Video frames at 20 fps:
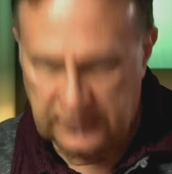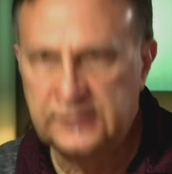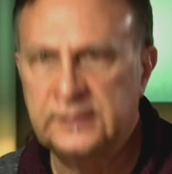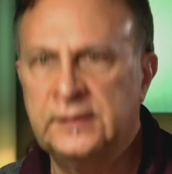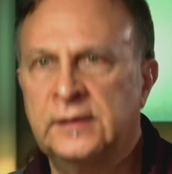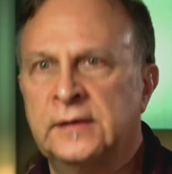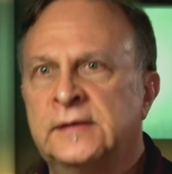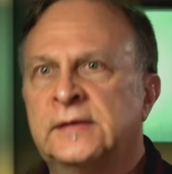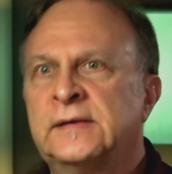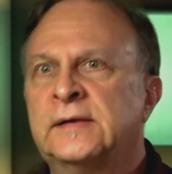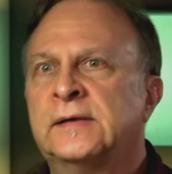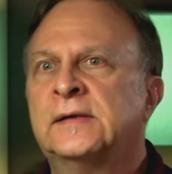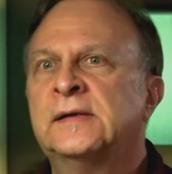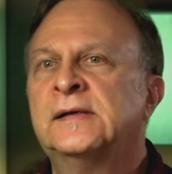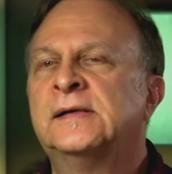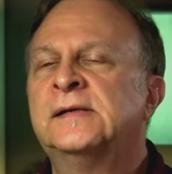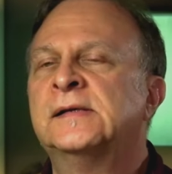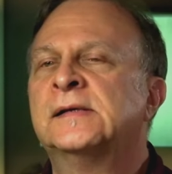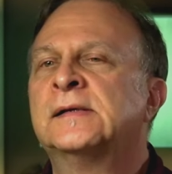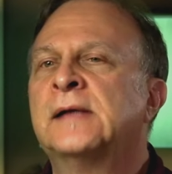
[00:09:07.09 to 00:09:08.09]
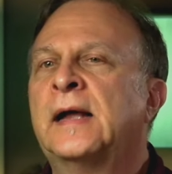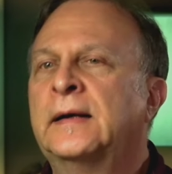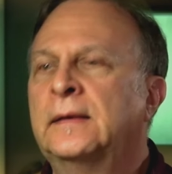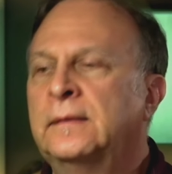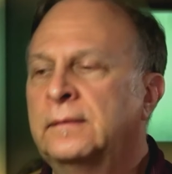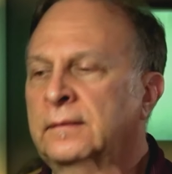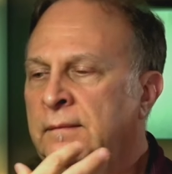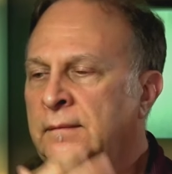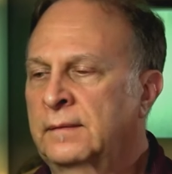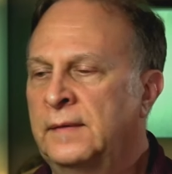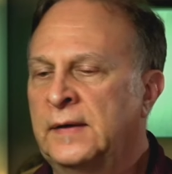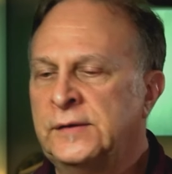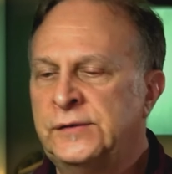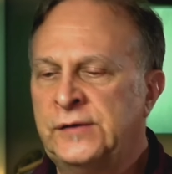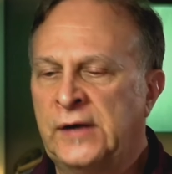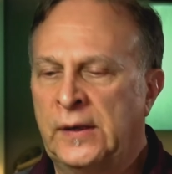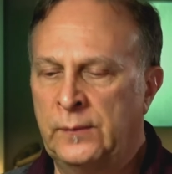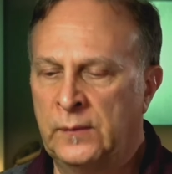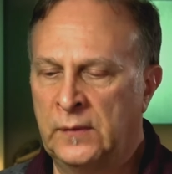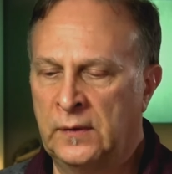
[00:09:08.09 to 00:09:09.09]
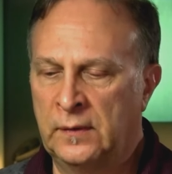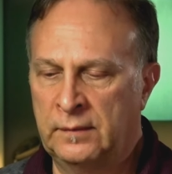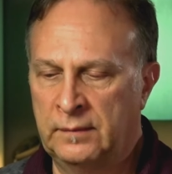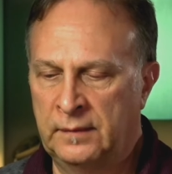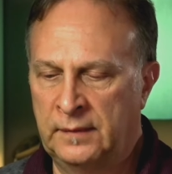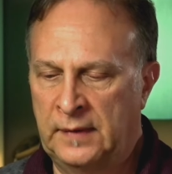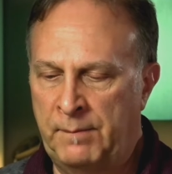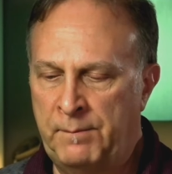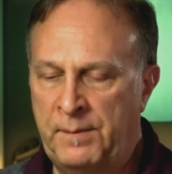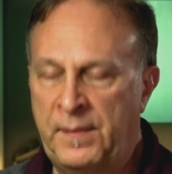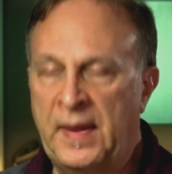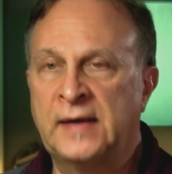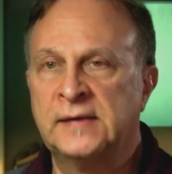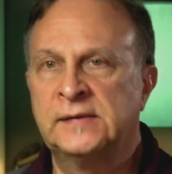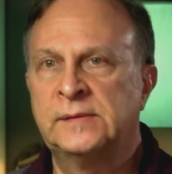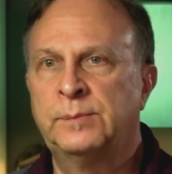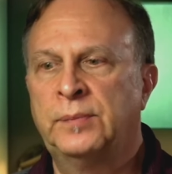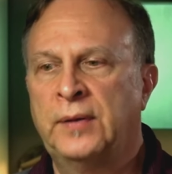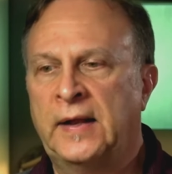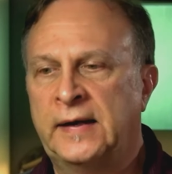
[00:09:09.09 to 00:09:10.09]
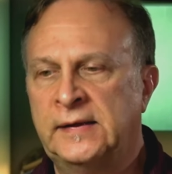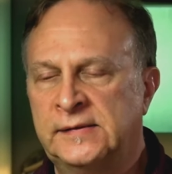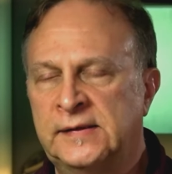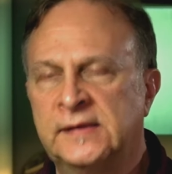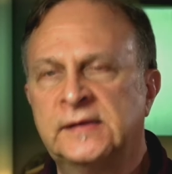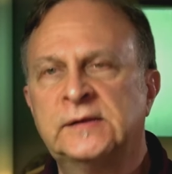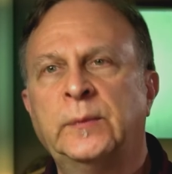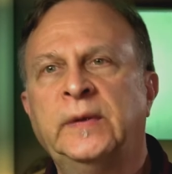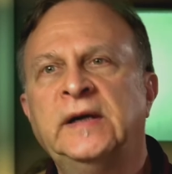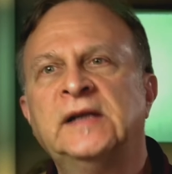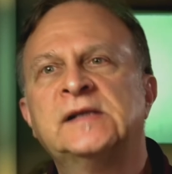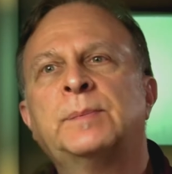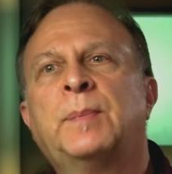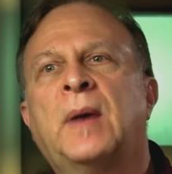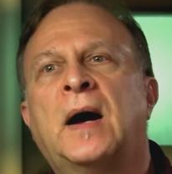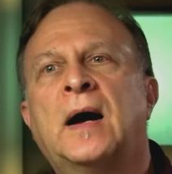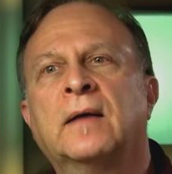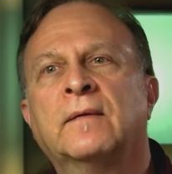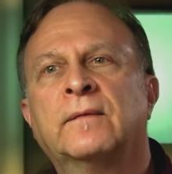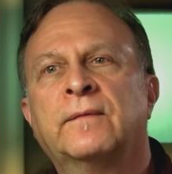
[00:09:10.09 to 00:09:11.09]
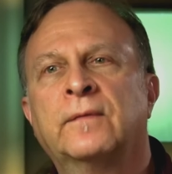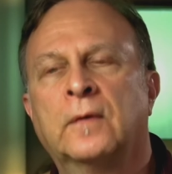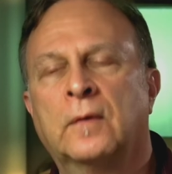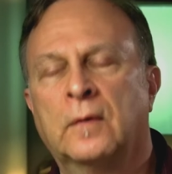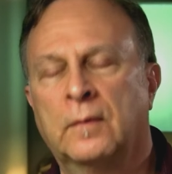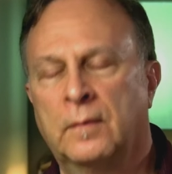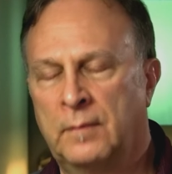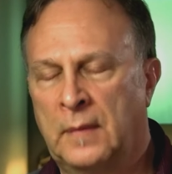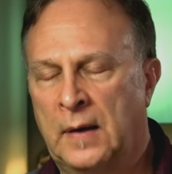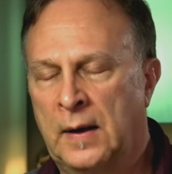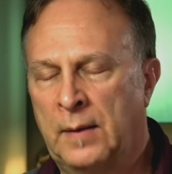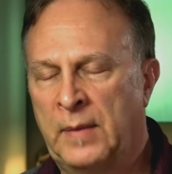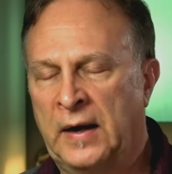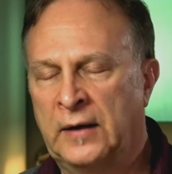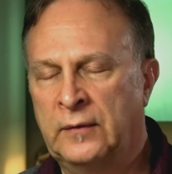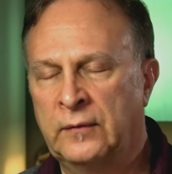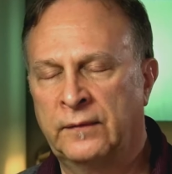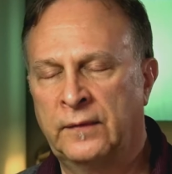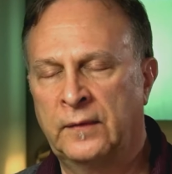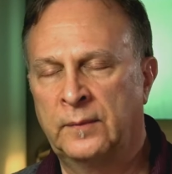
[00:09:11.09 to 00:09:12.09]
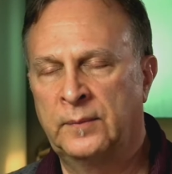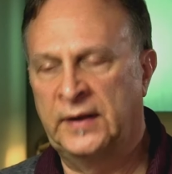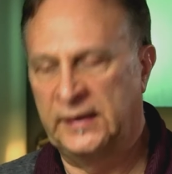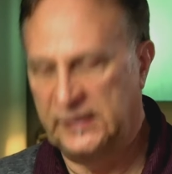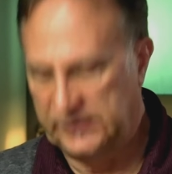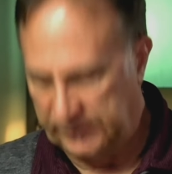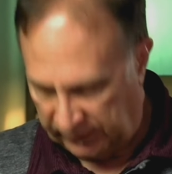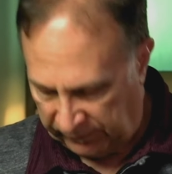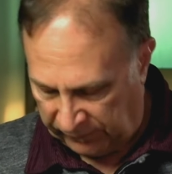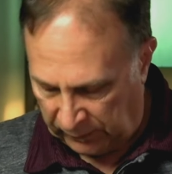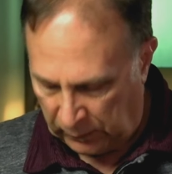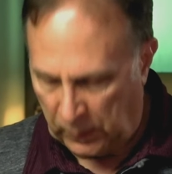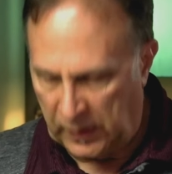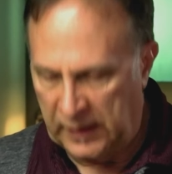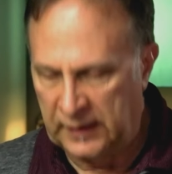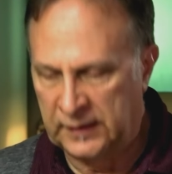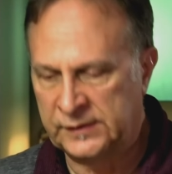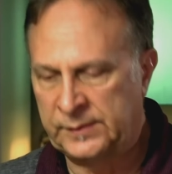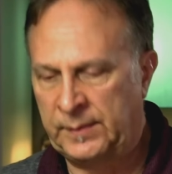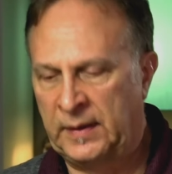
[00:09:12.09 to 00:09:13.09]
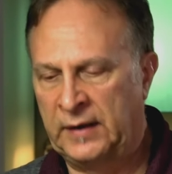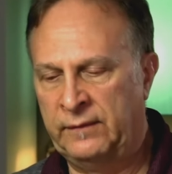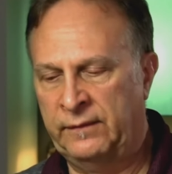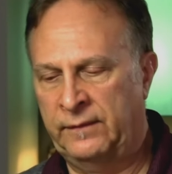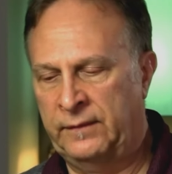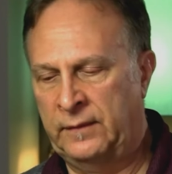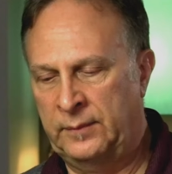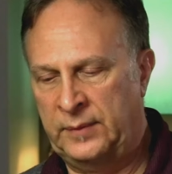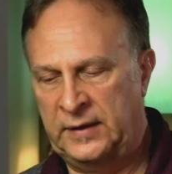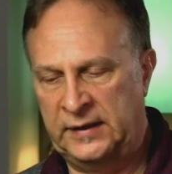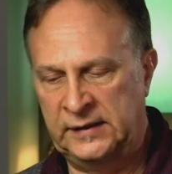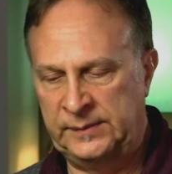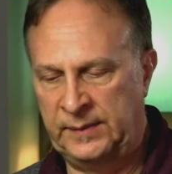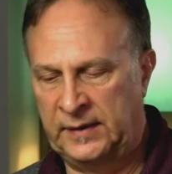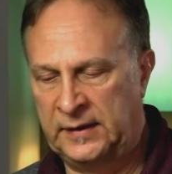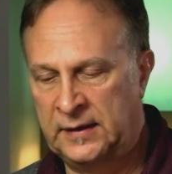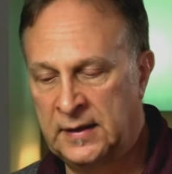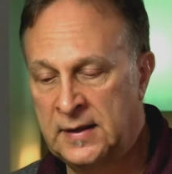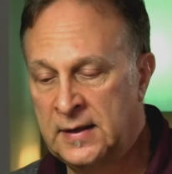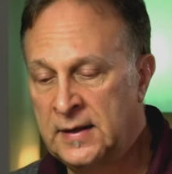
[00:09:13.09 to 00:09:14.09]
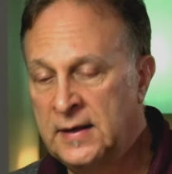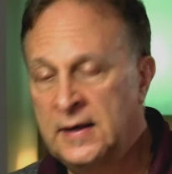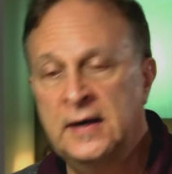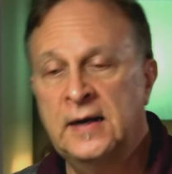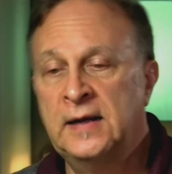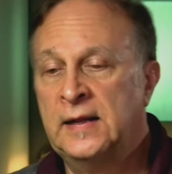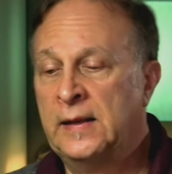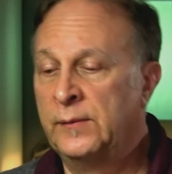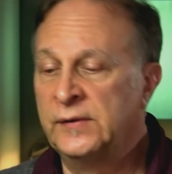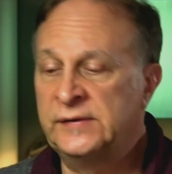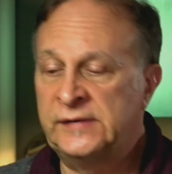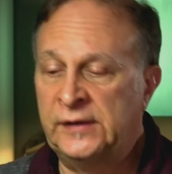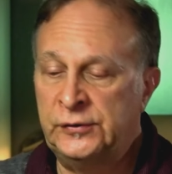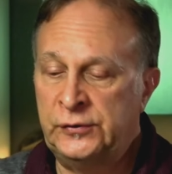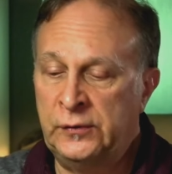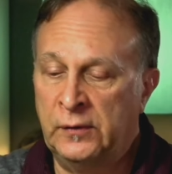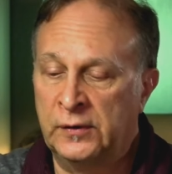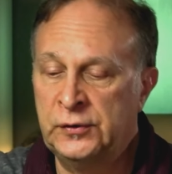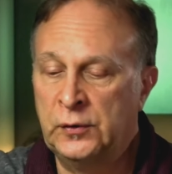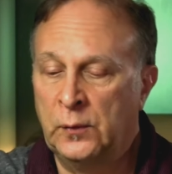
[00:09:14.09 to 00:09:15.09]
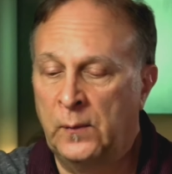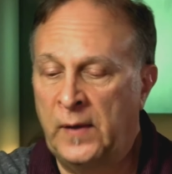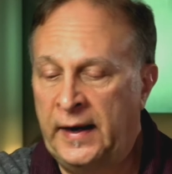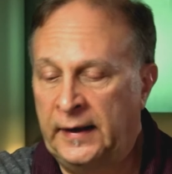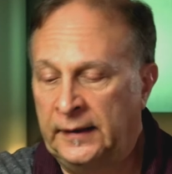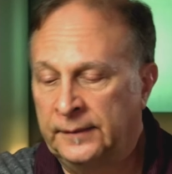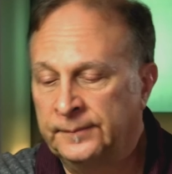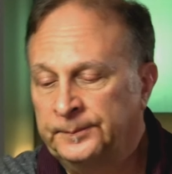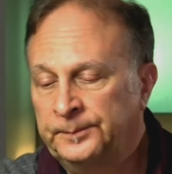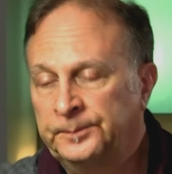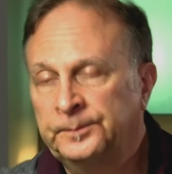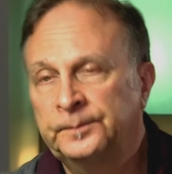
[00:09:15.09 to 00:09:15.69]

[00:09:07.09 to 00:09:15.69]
So this is like the best place, the sweet spot for microphone placement, for wireless microphone placement. Then we'll send you on your way.